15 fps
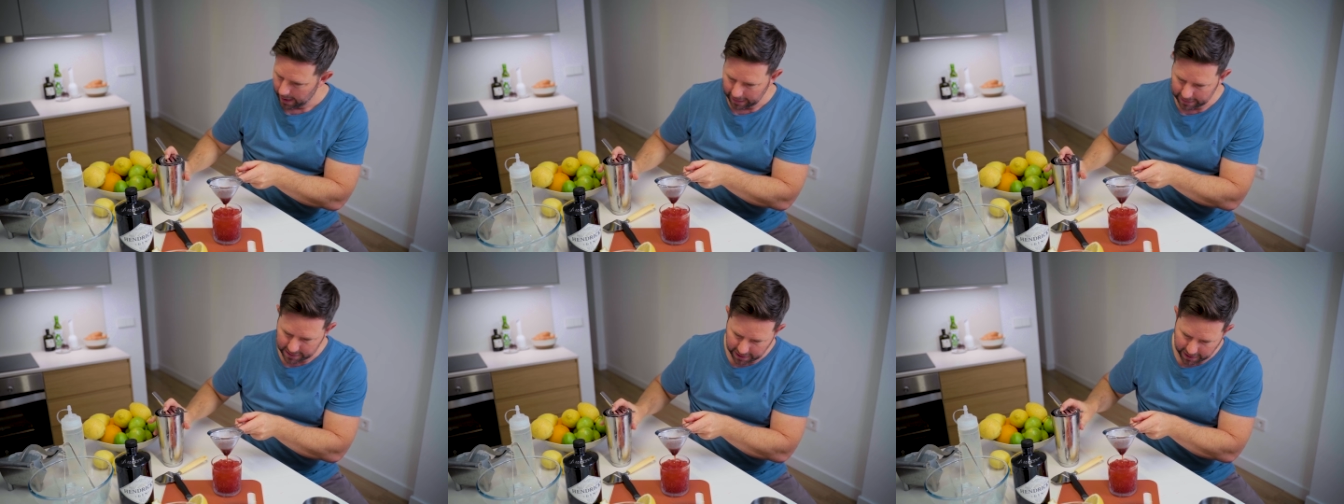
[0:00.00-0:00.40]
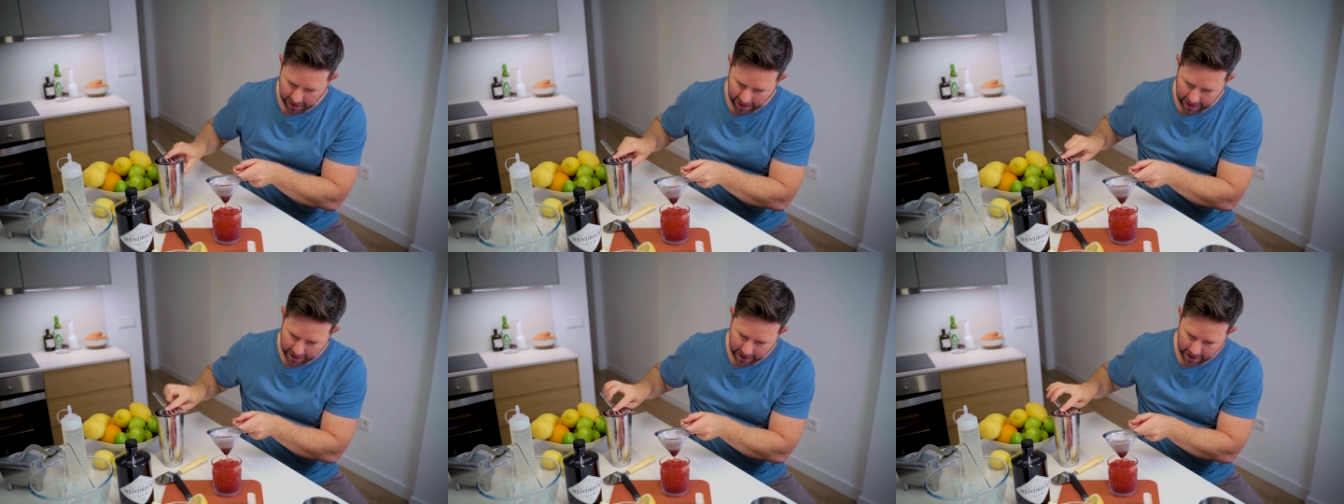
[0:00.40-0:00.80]
And see,
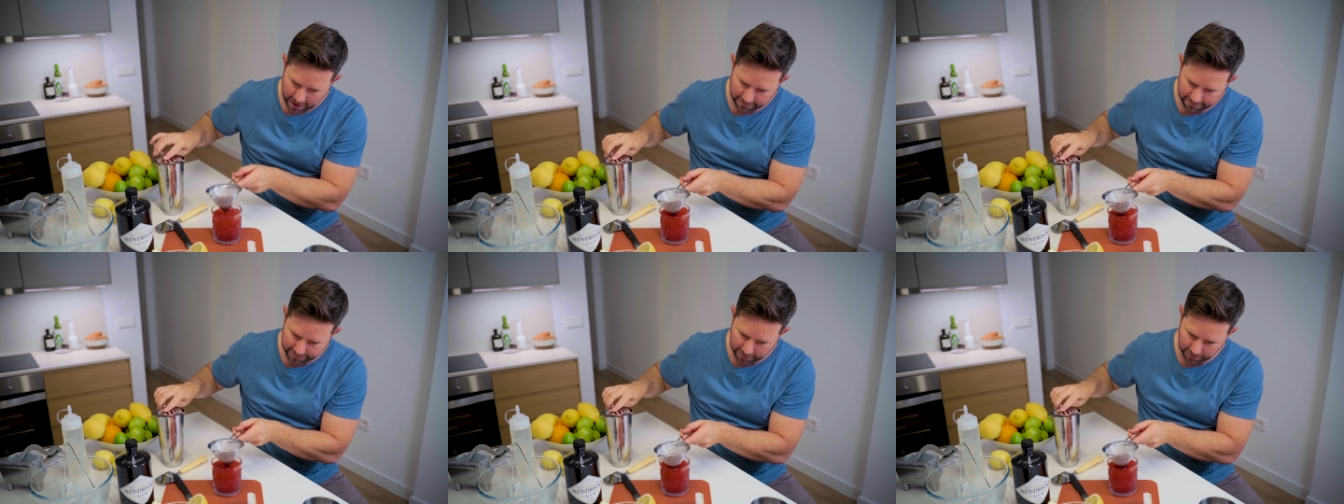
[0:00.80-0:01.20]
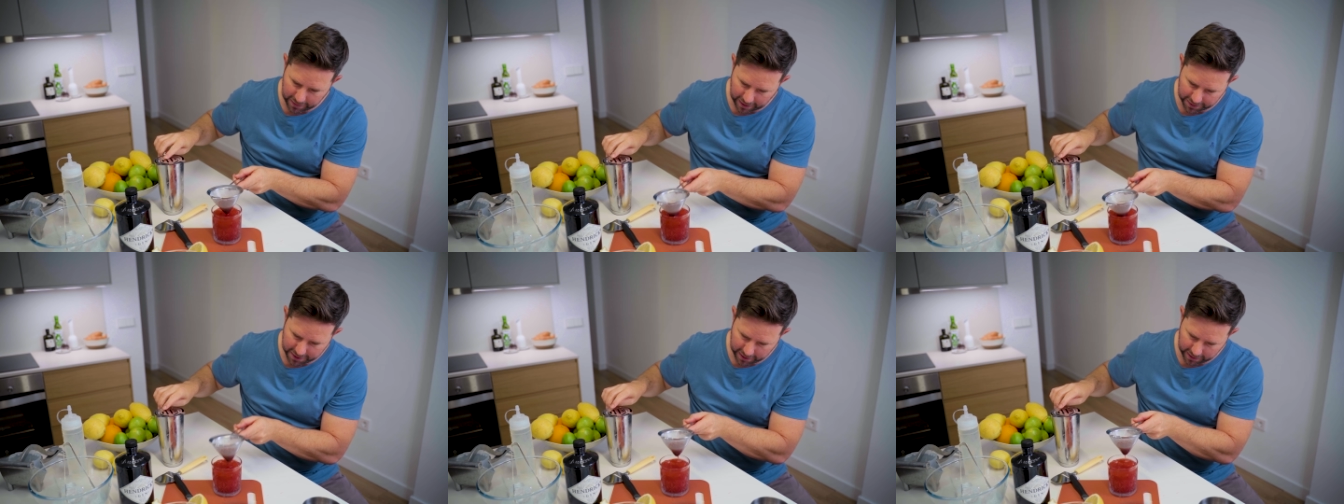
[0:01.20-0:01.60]
had I filled
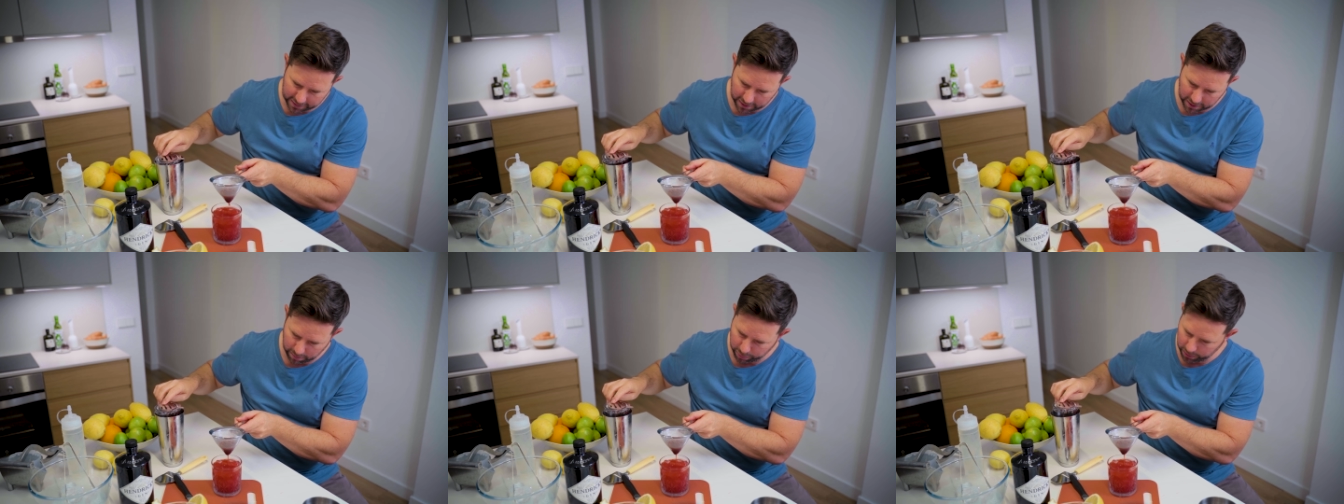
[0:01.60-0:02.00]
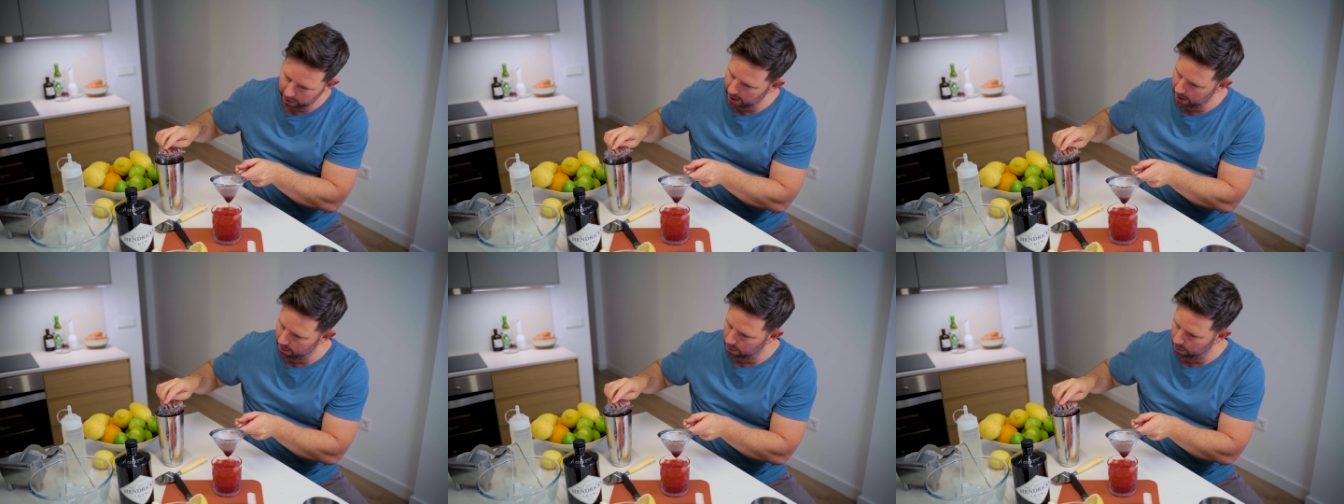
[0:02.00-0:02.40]
that thing to the
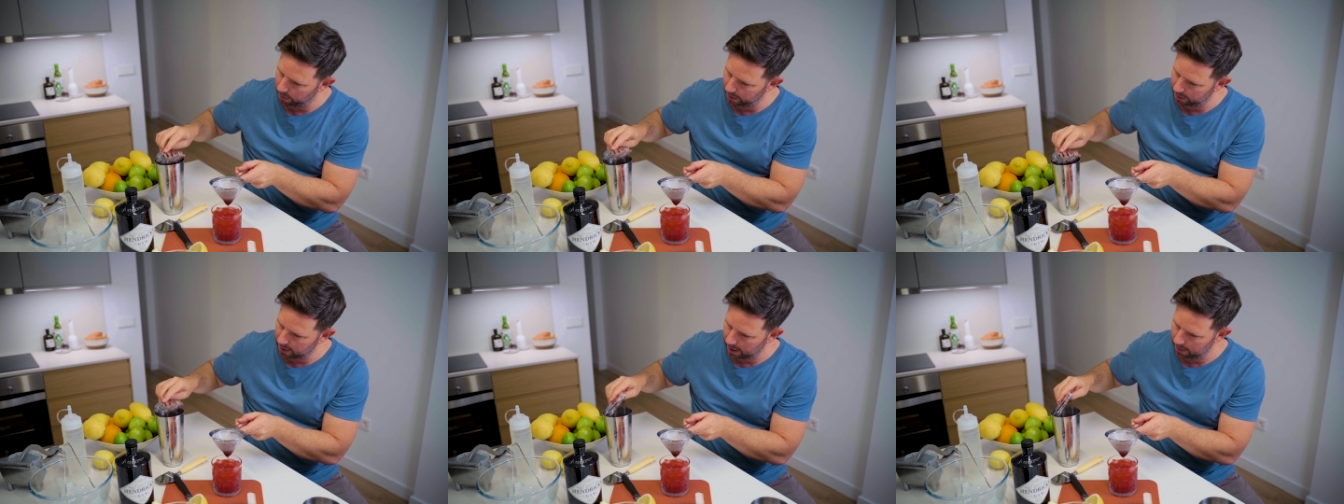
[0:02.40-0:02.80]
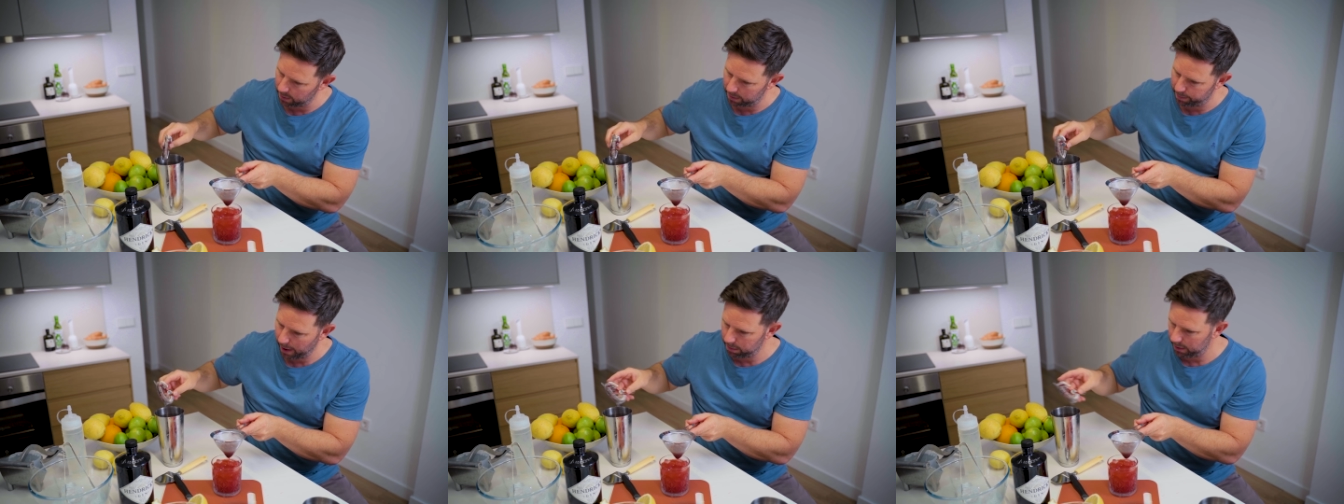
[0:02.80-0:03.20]
brim with
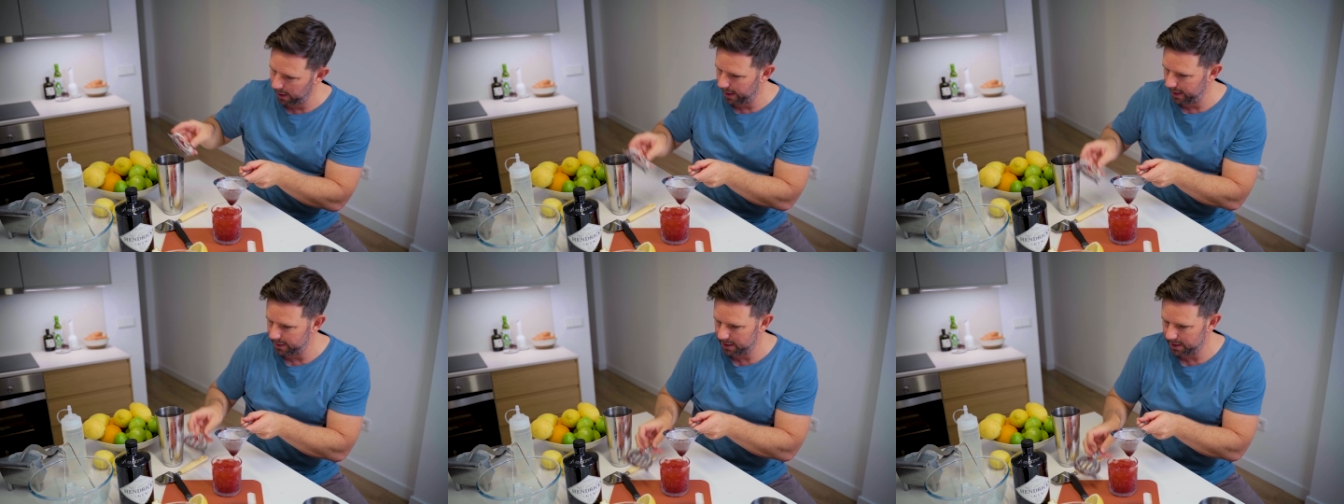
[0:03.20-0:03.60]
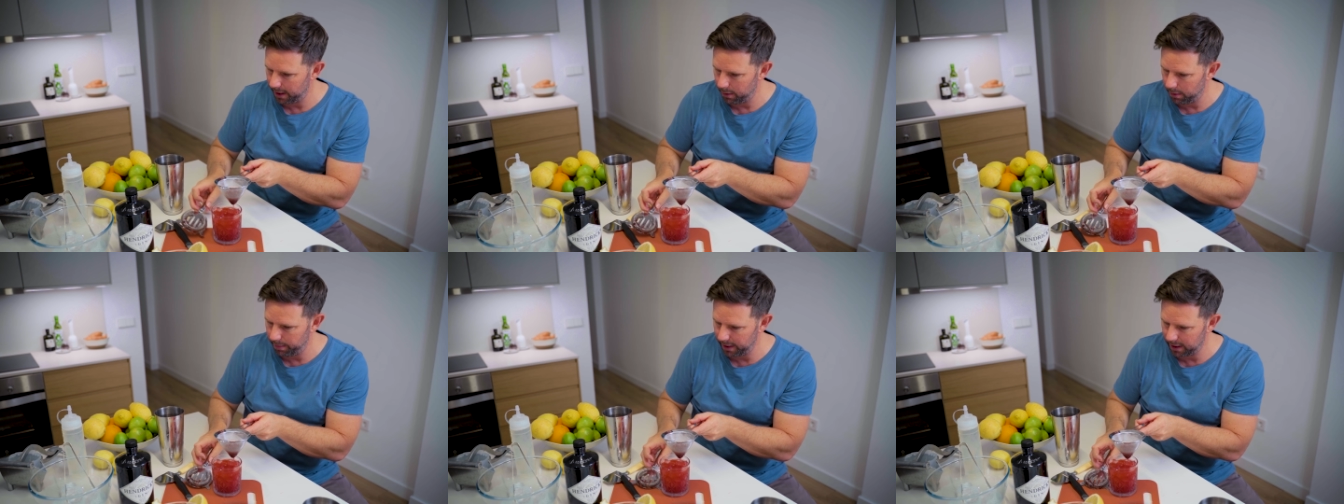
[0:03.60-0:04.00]
pebble ice,
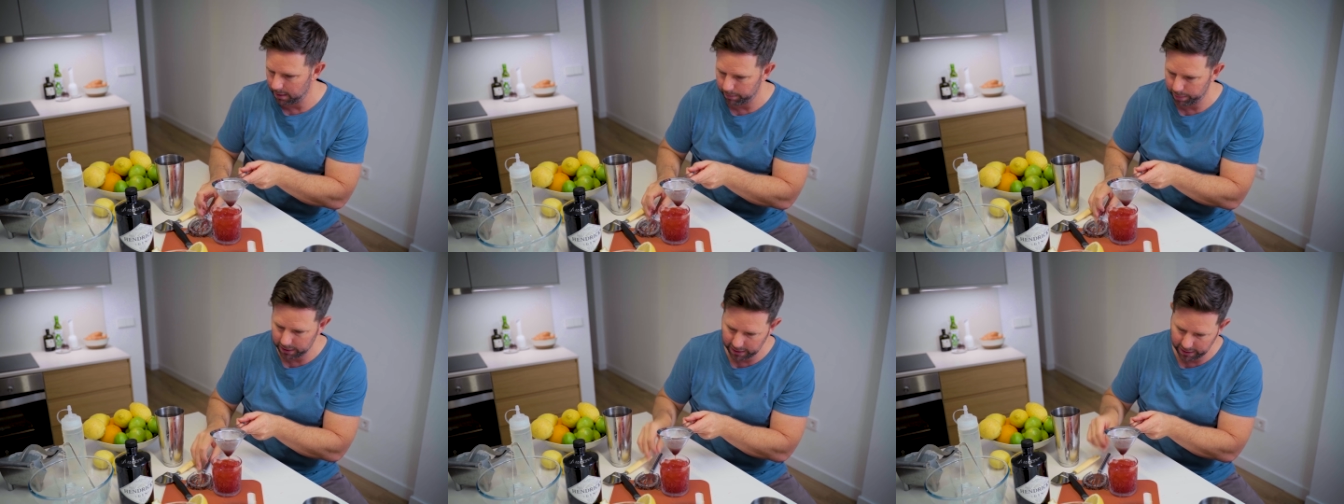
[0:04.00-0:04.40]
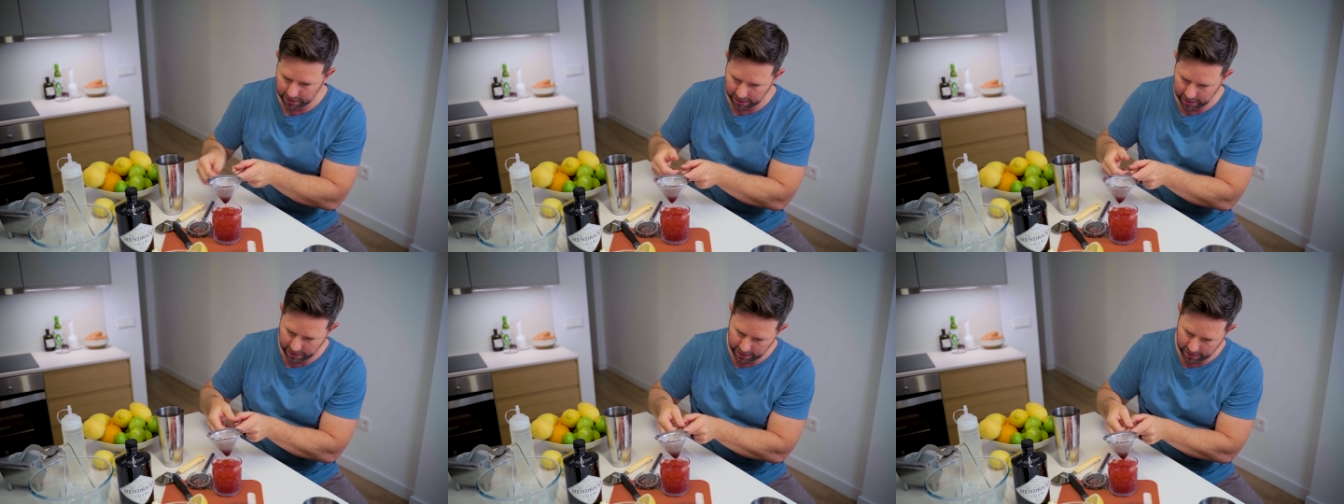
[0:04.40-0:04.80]
it would be
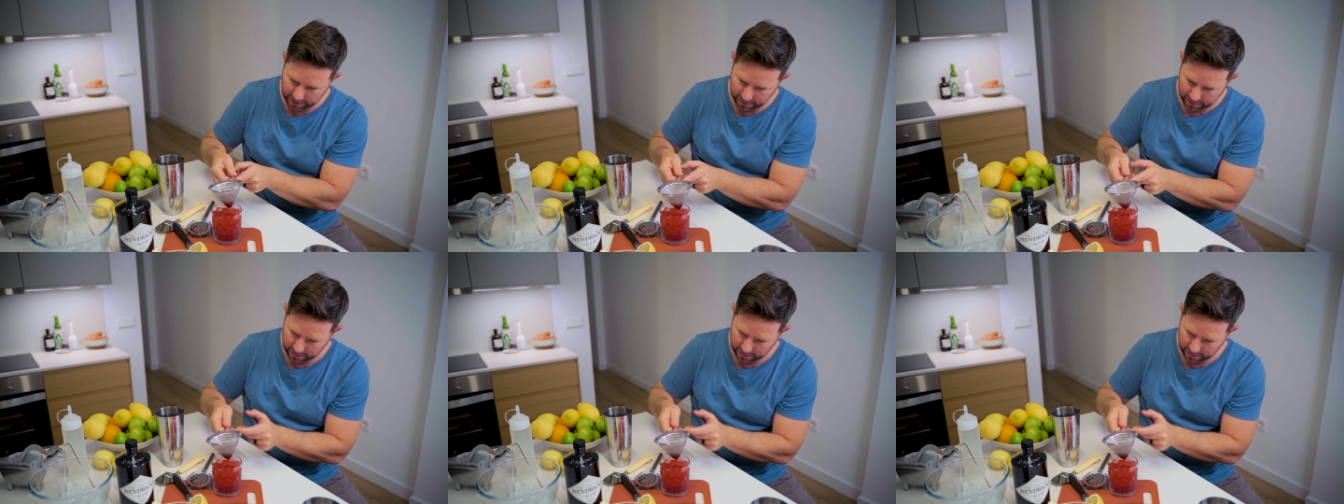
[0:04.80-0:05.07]
completely